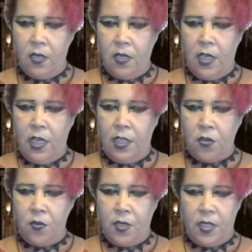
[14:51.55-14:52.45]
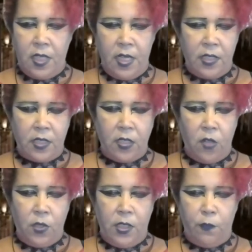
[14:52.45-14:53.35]
He turned his head
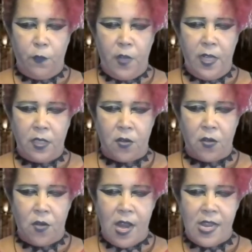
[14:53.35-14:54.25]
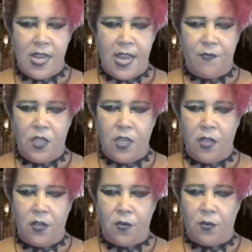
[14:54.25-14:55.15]
slowly to face her and gave the
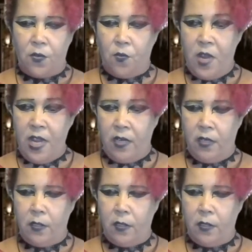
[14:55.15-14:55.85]
young girl a wink.